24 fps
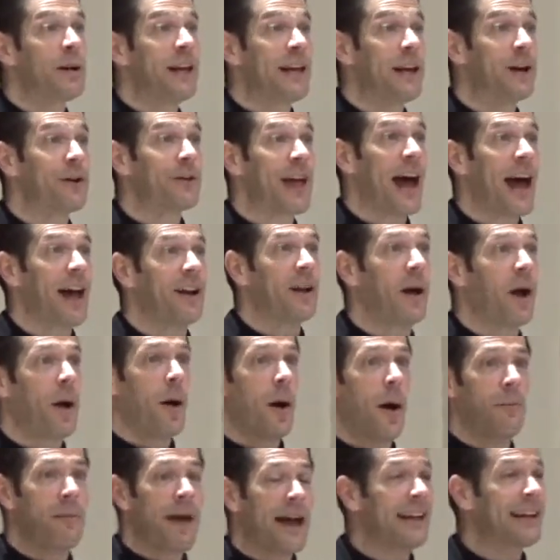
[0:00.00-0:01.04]
we hear that,
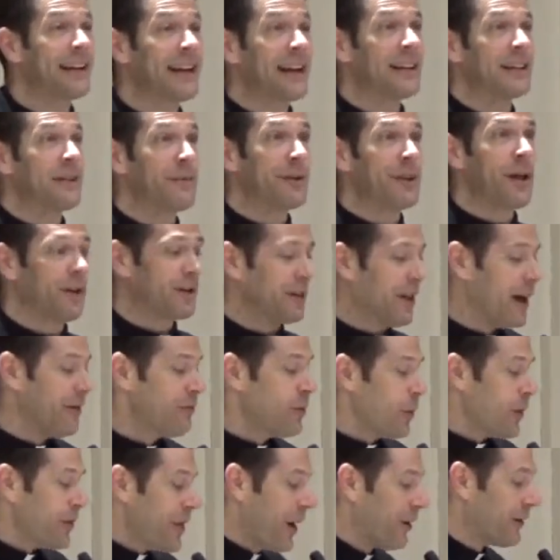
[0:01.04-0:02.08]
man cannot live without
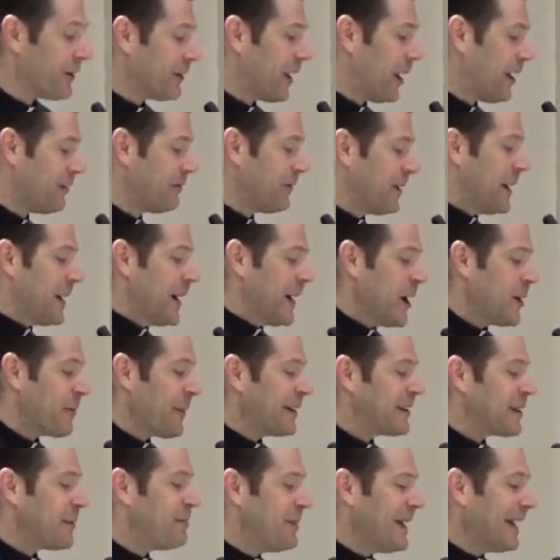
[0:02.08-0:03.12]
love. Without love, he
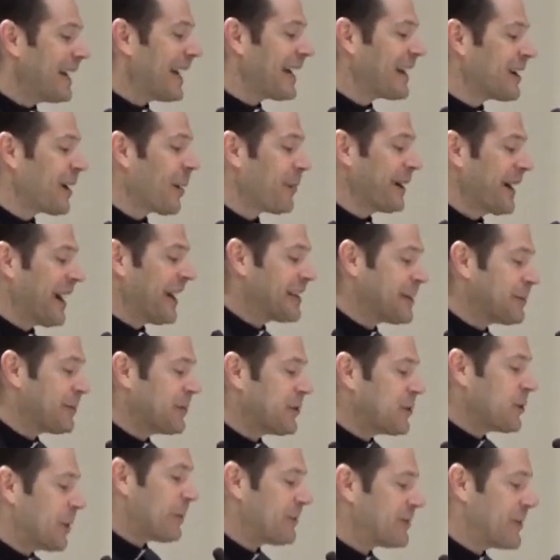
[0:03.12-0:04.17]
remains a being incomprehensible
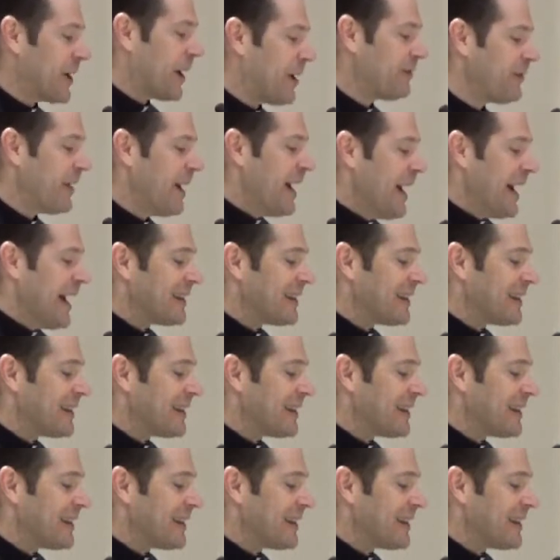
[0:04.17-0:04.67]
to himself.